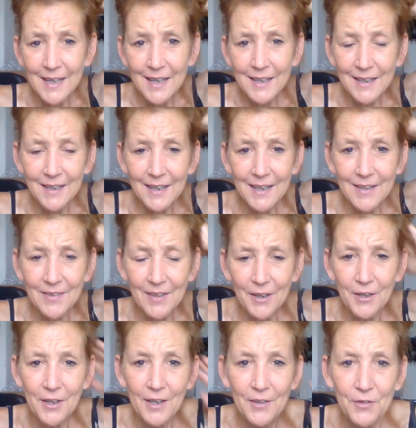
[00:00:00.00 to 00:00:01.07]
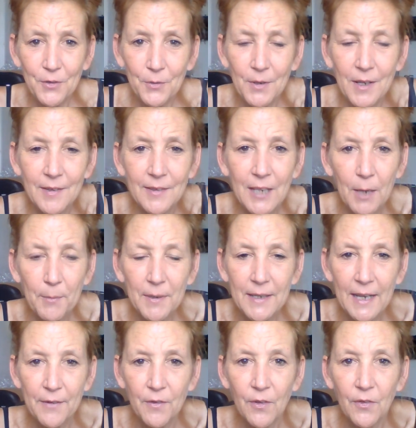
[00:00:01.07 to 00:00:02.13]
Hey guys, how you guys doing? It's Tammy
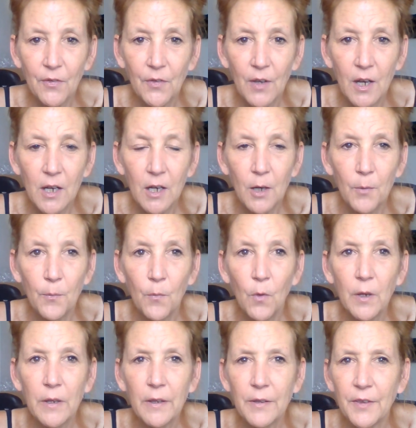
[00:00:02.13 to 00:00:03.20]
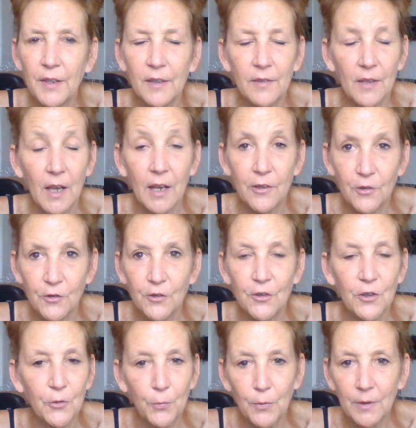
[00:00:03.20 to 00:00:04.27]
Davis. Um, one of the things I
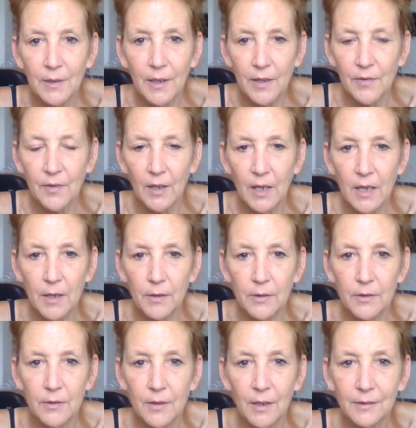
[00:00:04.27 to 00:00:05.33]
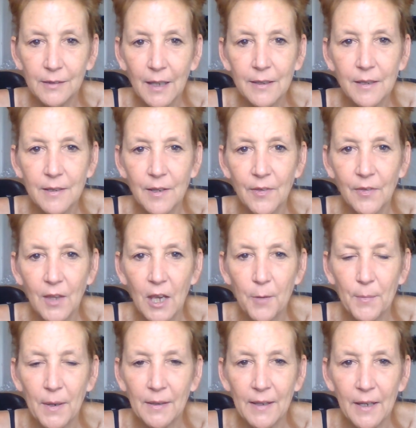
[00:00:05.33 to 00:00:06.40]
just realized I neglected to say
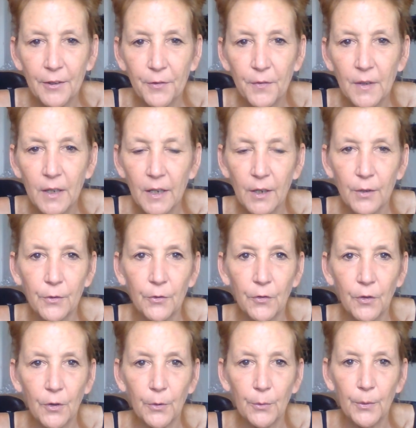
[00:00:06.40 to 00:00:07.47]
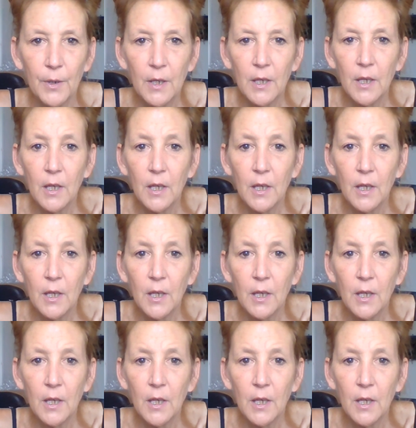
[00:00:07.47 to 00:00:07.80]
in my last video, so